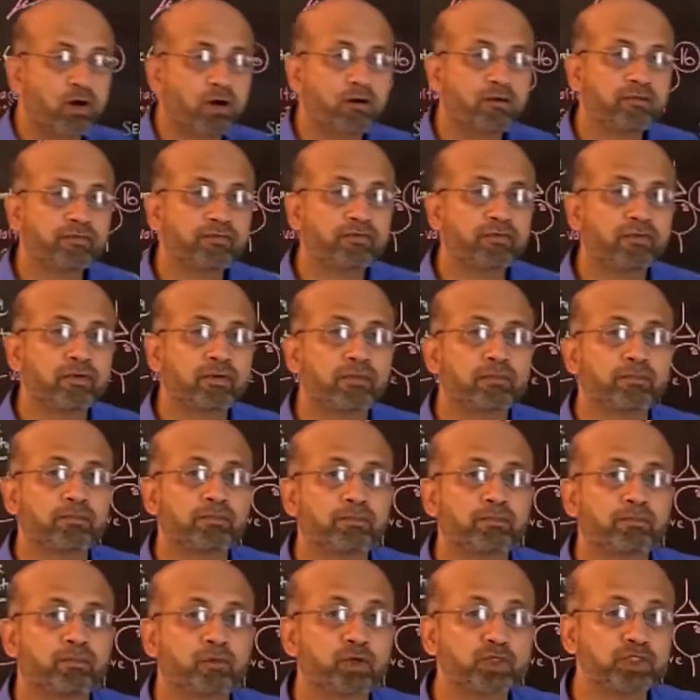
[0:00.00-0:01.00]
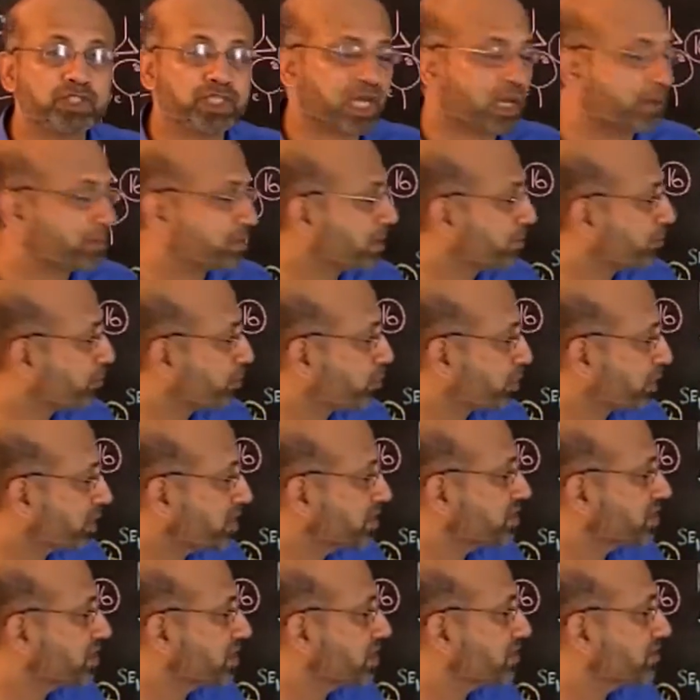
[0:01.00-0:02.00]
of postsynaptic
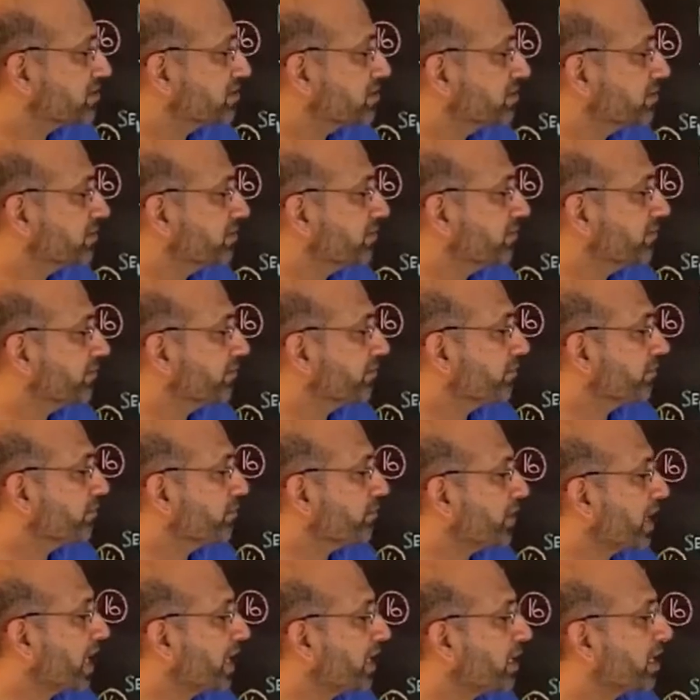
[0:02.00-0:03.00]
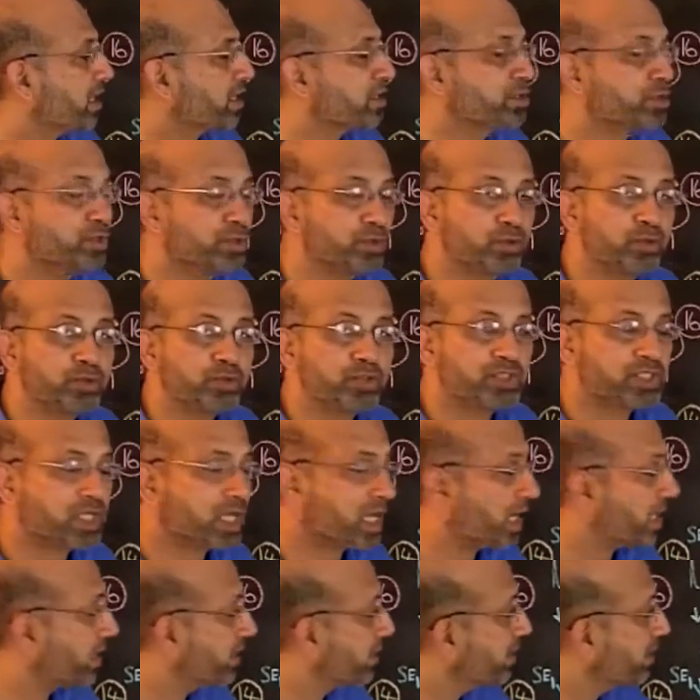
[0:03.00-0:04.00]
potentials that are induced
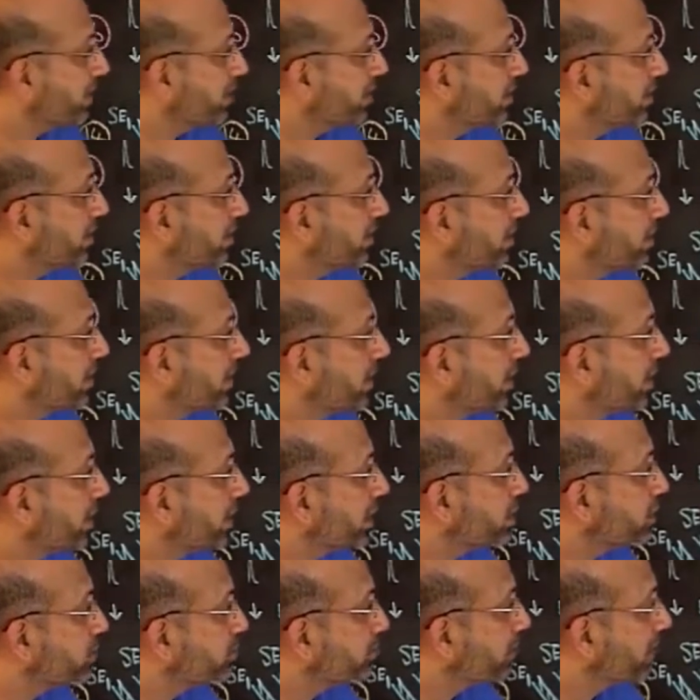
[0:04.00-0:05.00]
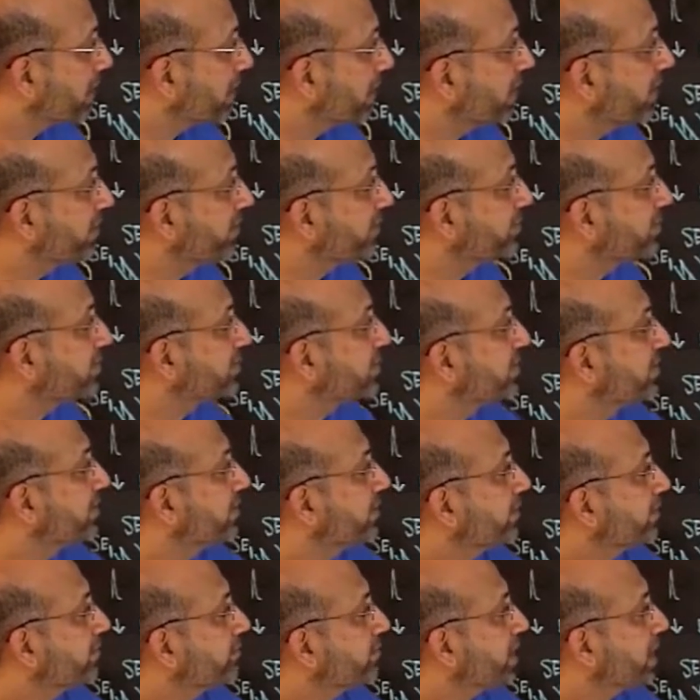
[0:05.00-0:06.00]
at dendritic spines
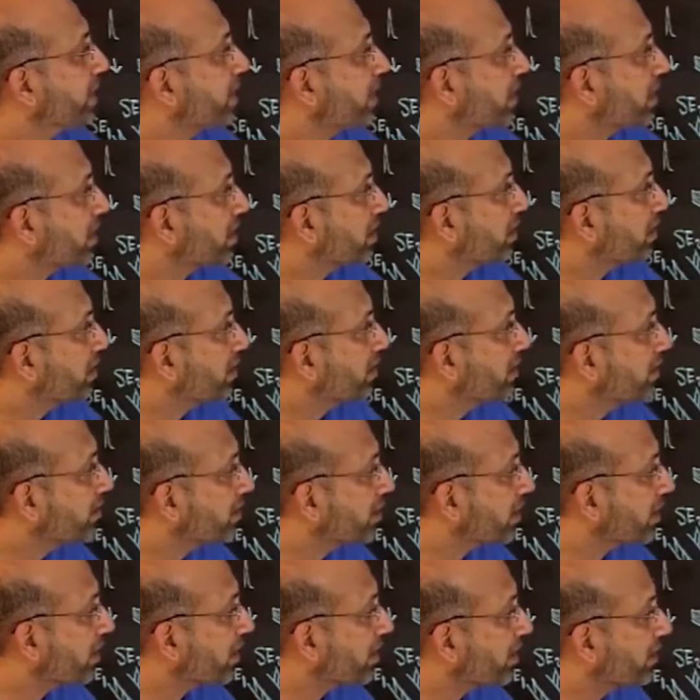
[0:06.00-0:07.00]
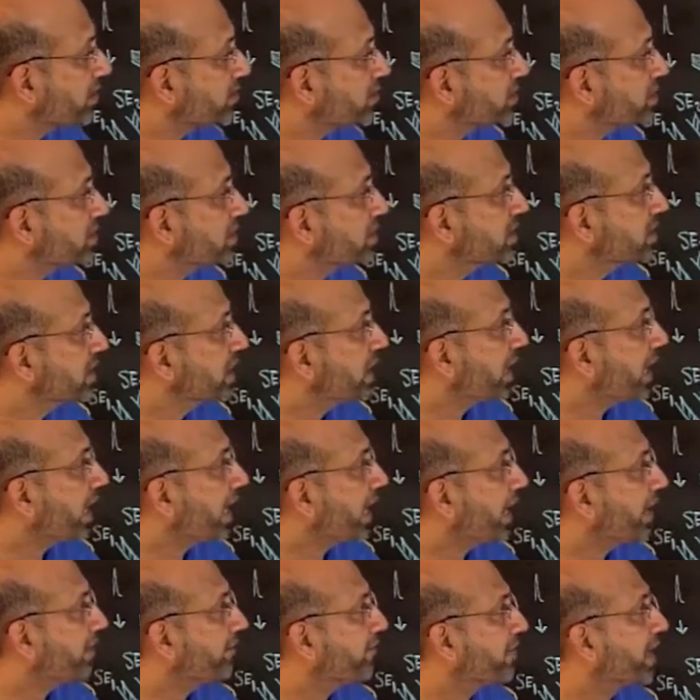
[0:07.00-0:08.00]
that are interlinked
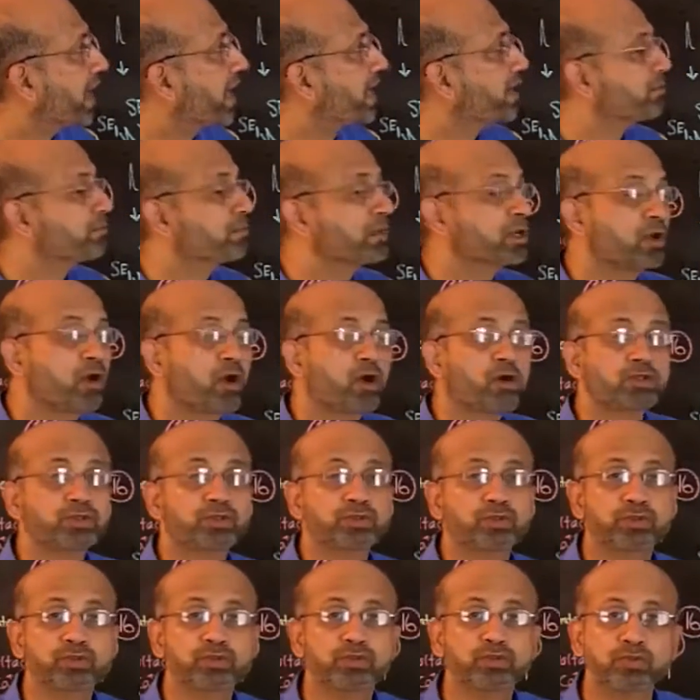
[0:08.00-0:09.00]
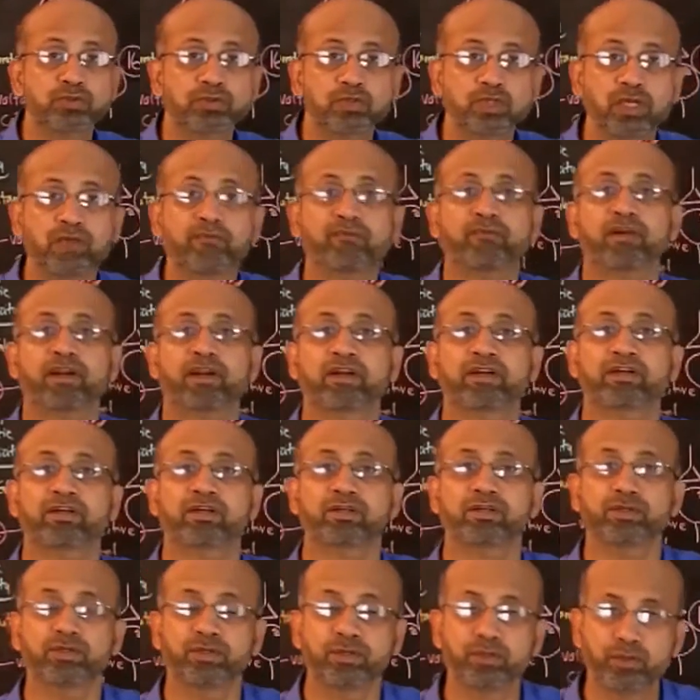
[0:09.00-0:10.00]
and that belong to
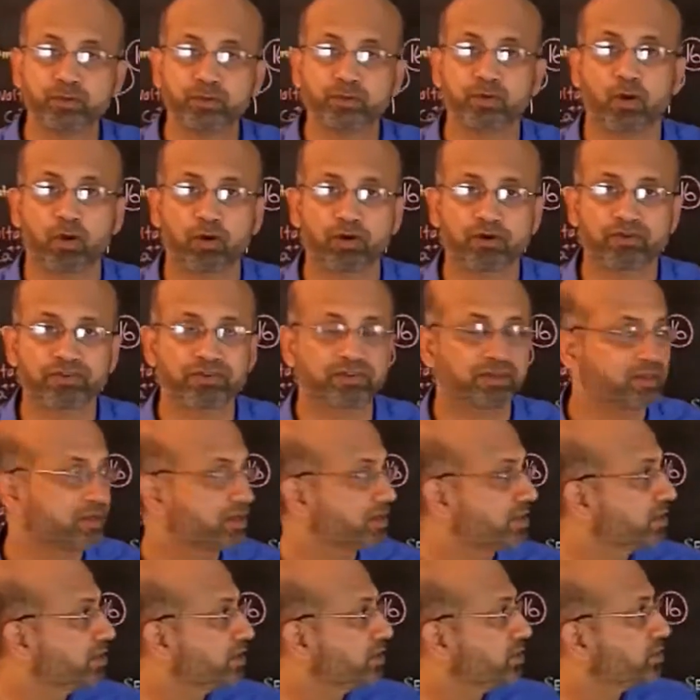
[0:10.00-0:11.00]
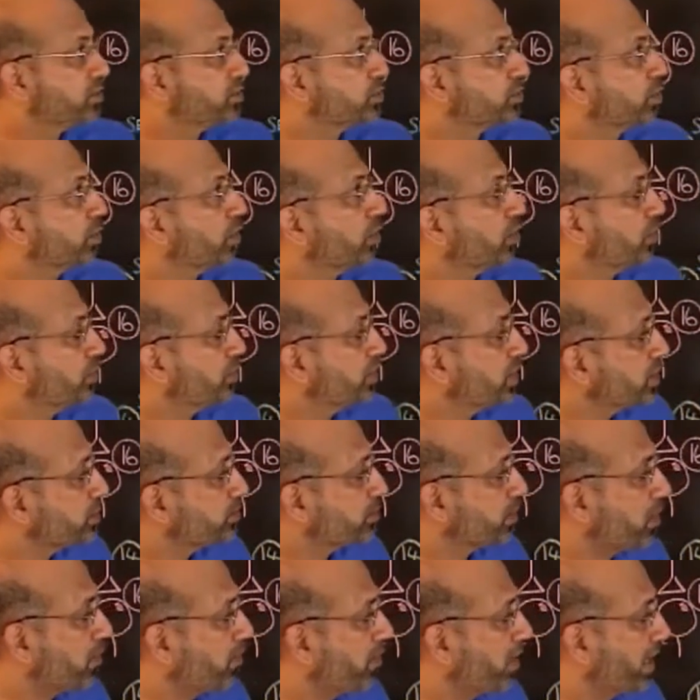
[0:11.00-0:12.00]
different neurons. So
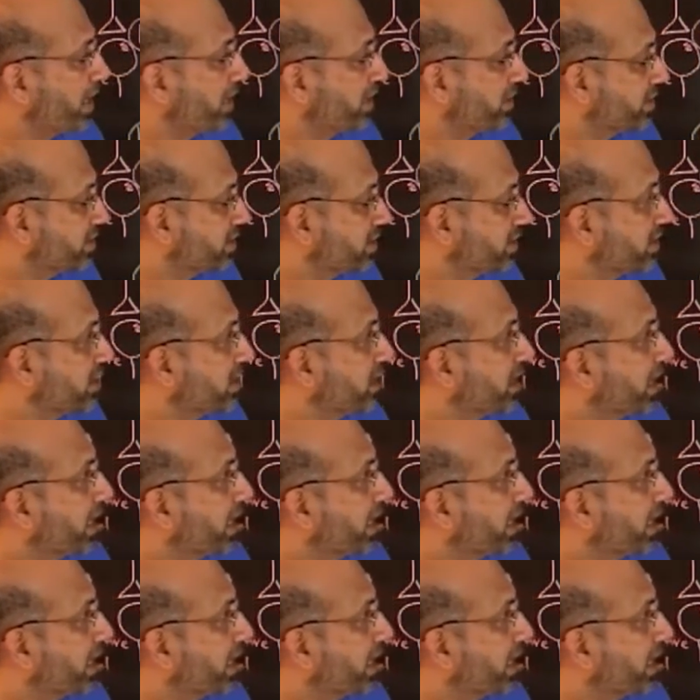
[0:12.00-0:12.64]
this provides